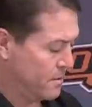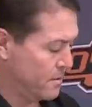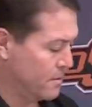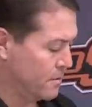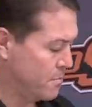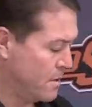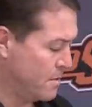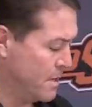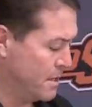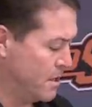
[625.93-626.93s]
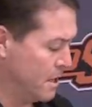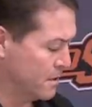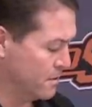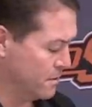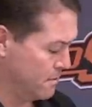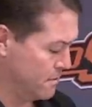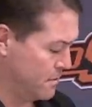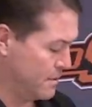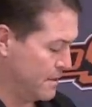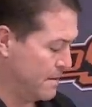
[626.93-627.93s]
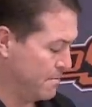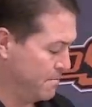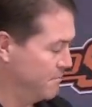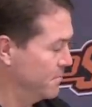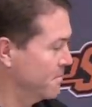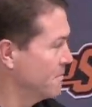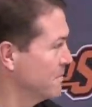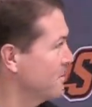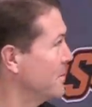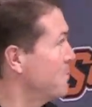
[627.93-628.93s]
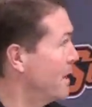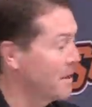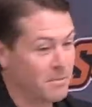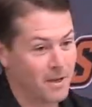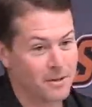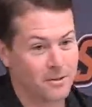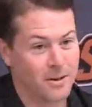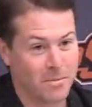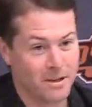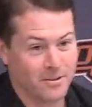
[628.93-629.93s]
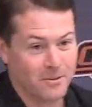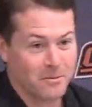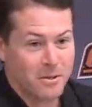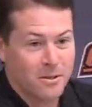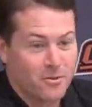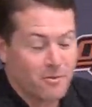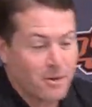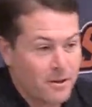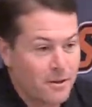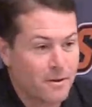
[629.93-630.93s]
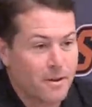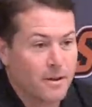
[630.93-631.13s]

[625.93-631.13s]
It's probably my doctor. I'm seeing my hip doctor. Everybody seems to be injured around here.